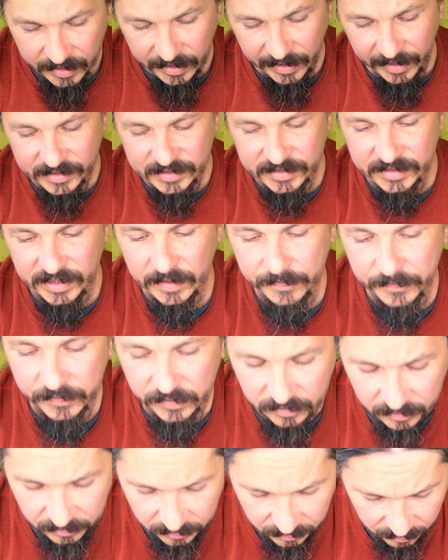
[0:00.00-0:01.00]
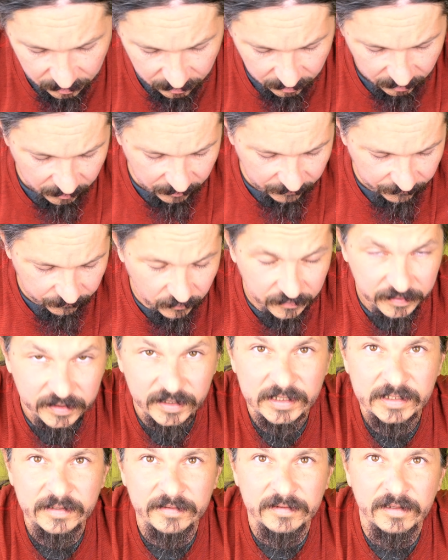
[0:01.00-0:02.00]
Except for
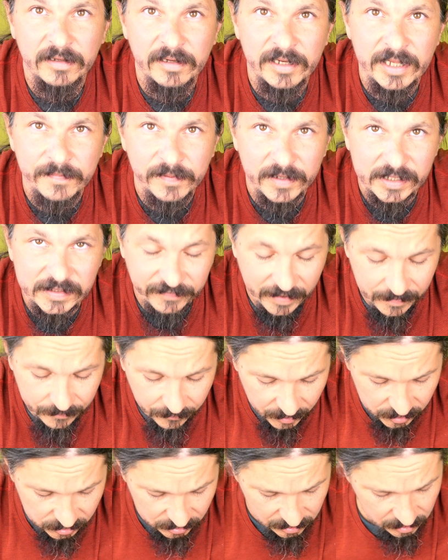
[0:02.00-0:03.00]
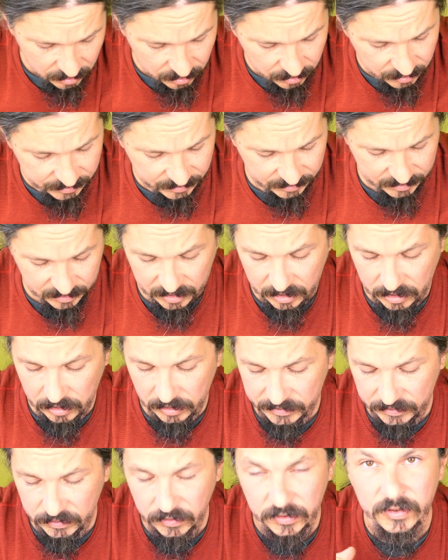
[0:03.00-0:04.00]
these lipless vibration lures, I
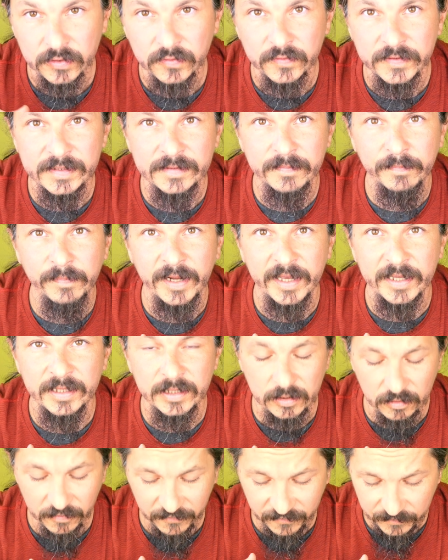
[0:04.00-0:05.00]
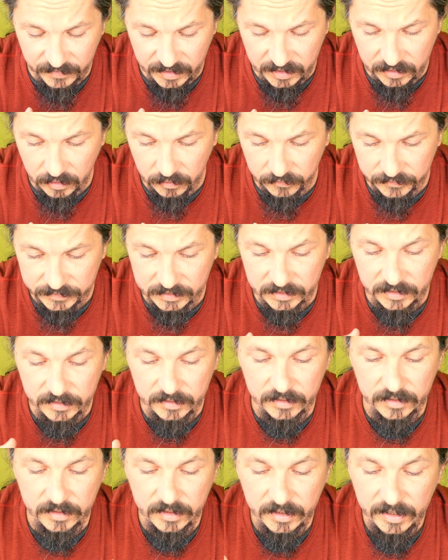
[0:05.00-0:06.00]
also use plenty of minnows.
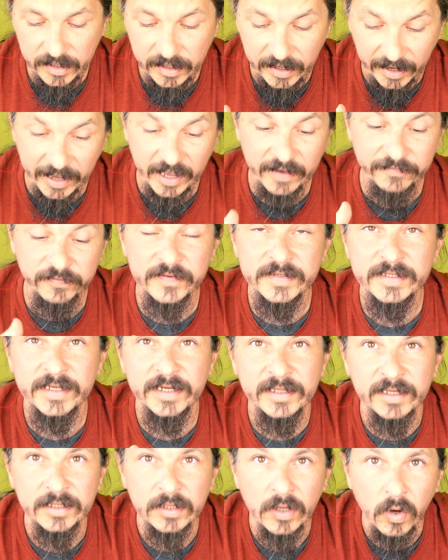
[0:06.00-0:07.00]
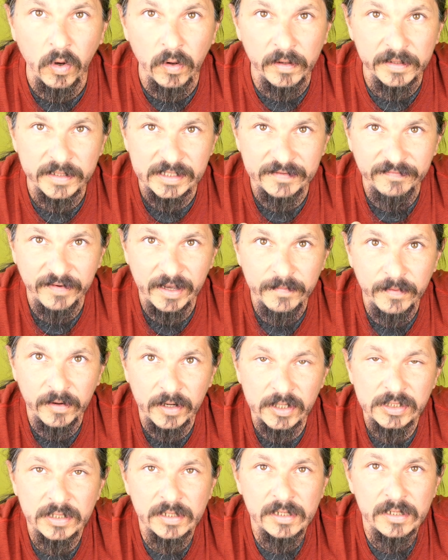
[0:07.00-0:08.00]
I have to say that all these
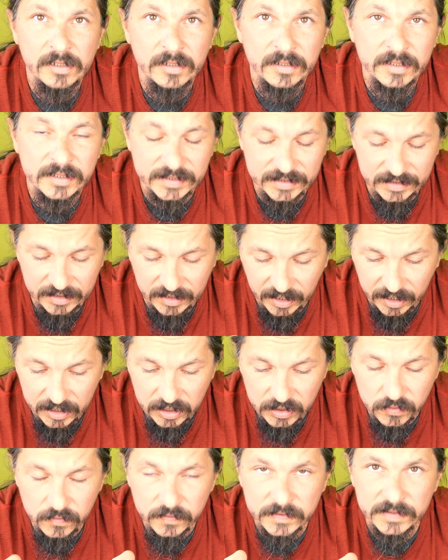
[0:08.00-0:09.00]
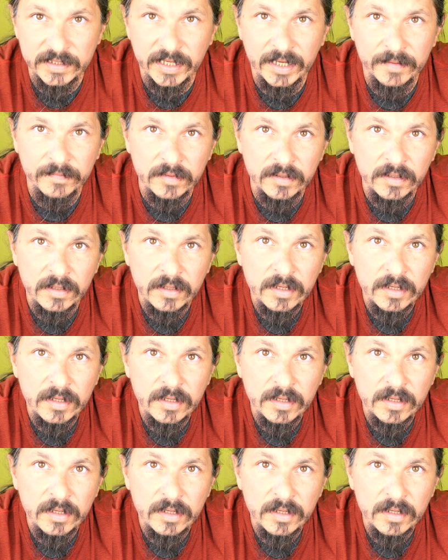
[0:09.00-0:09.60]
vibration lures, I use them